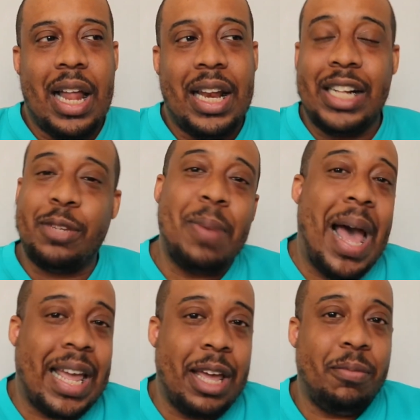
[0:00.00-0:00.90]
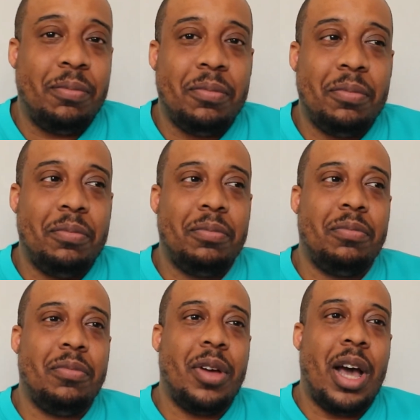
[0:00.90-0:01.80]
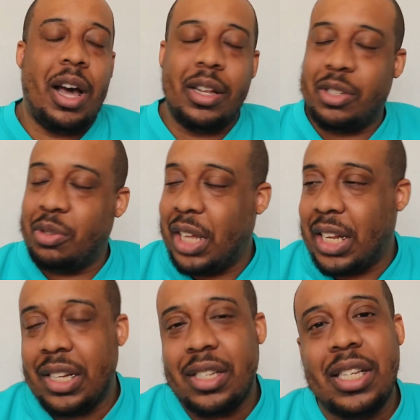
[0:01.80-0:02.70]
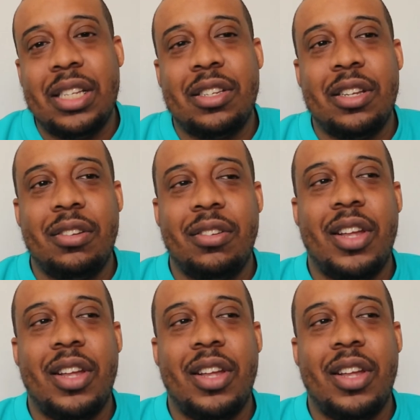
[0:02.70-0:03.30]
let's back him until the end of the season.